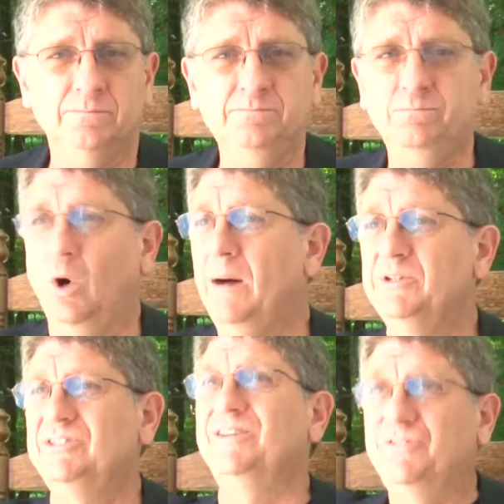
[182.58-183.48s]

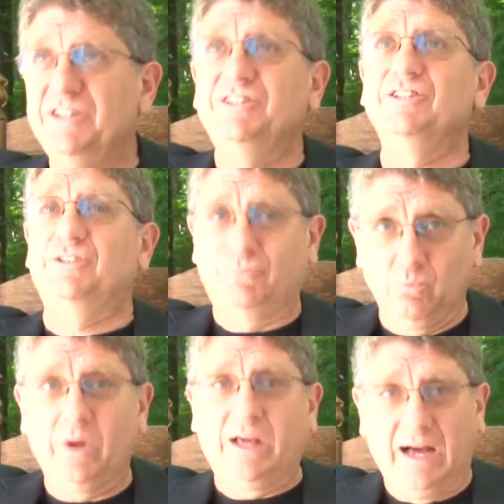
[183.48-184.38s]
Muhammad said, This is
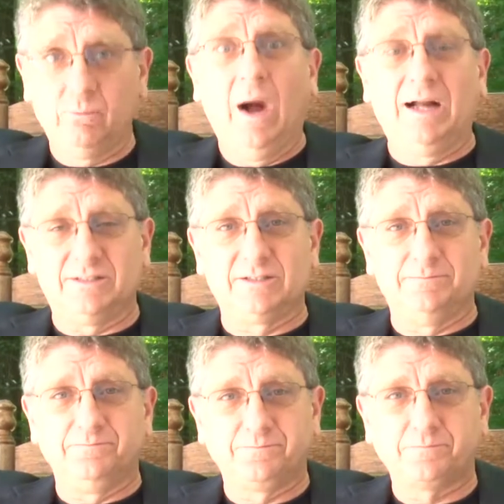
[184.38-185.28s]
what God wants.
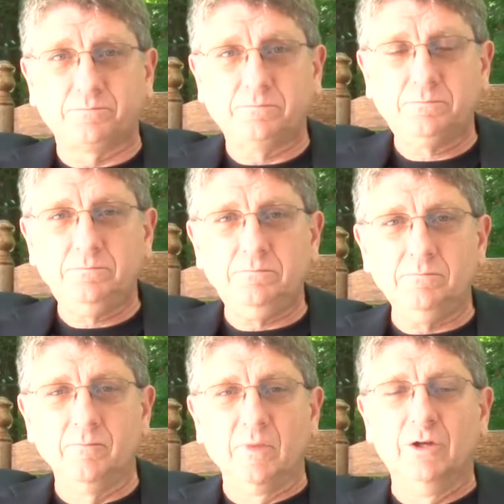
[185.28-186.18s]

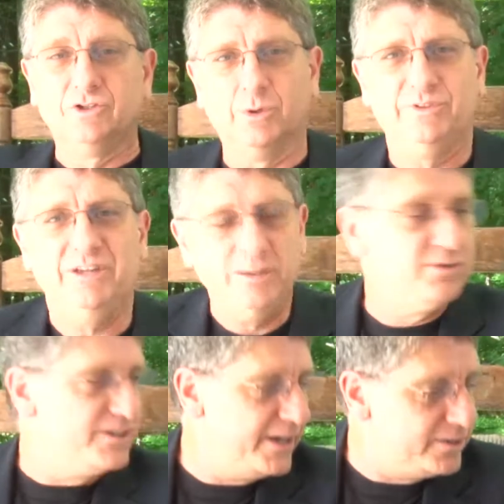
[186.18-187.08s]
So what they did
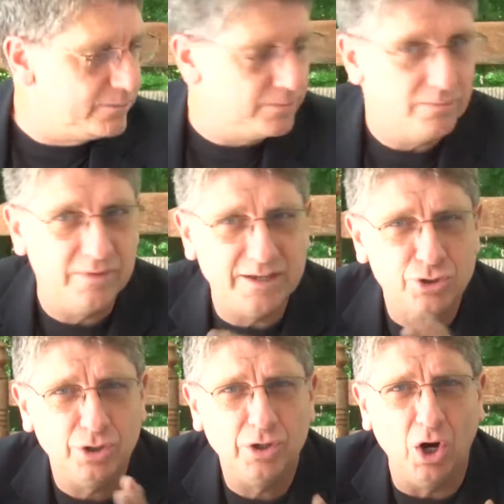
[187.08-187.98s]
was they, they
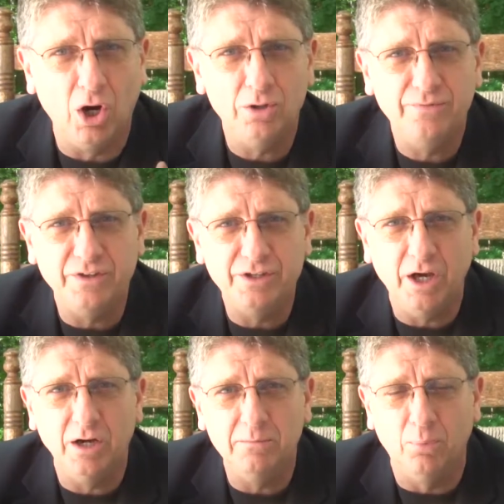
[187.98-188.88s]
took all of the
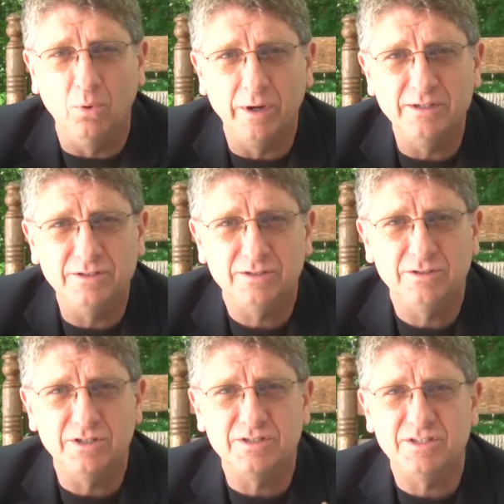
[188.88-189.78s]
young boys
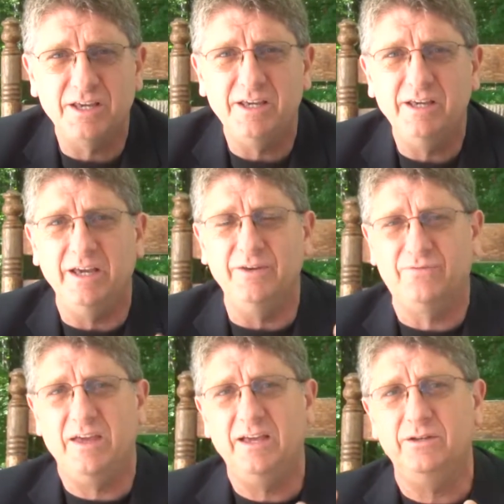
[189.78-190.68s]
to see
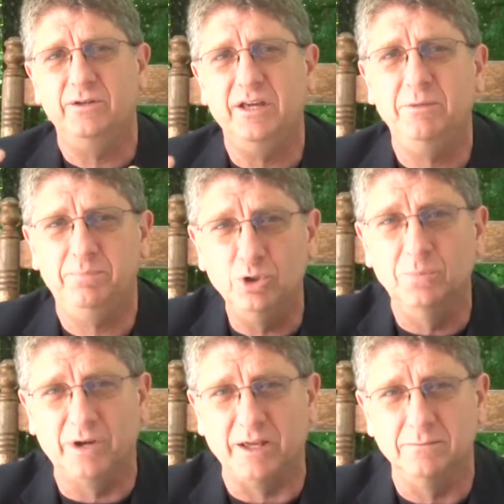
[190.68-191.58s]
if they had hit
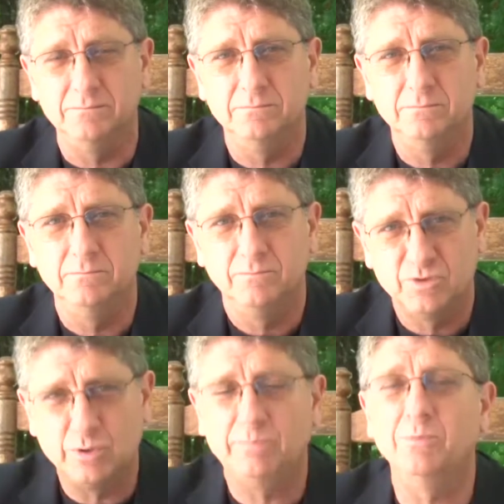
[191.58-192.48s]
puberty,
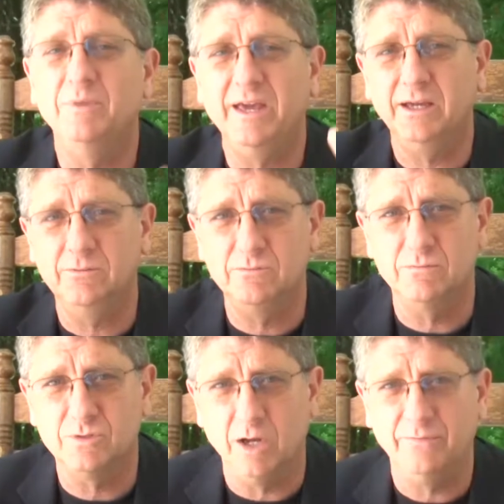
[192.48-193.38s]
stripped them naked,
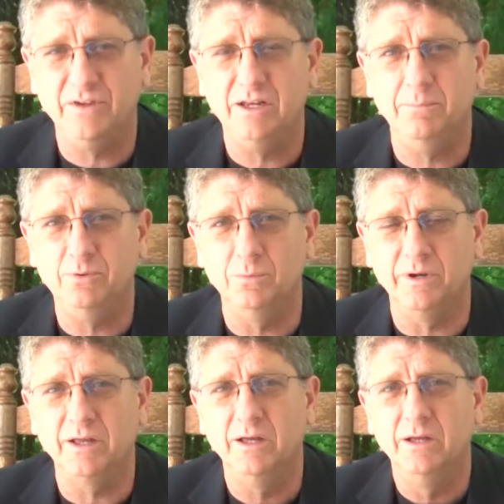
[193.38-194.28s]
saw if they'd hit
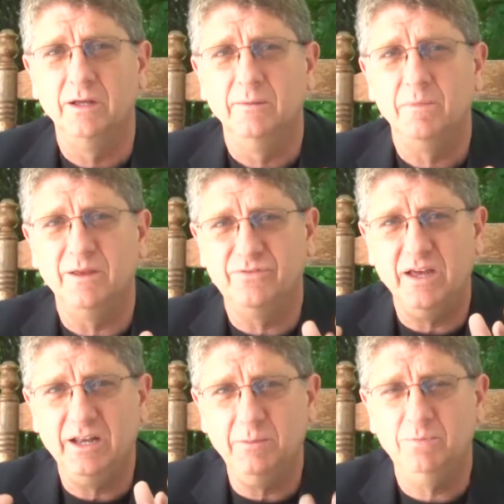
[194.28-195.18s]
puberty. If
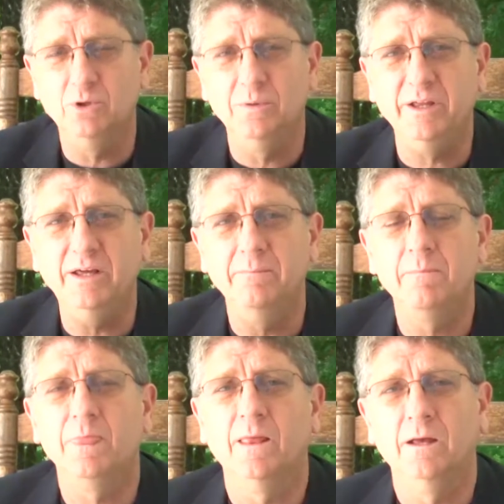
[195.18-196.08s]
they had hit puberty,
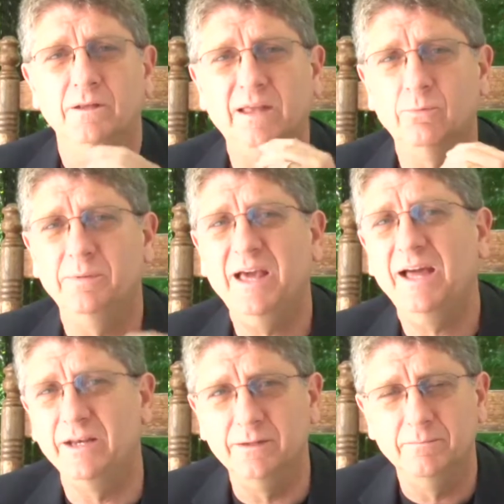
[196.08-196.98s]
they were
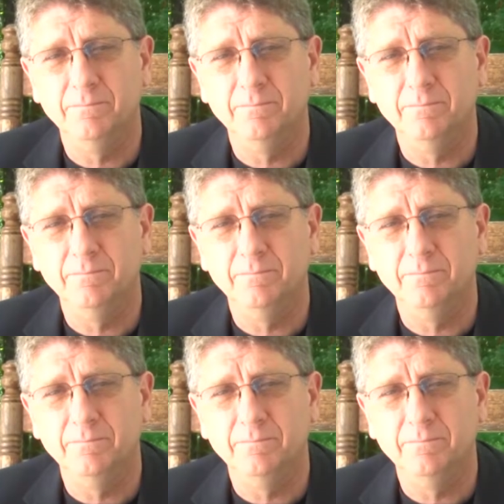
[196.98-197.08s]
beheaded.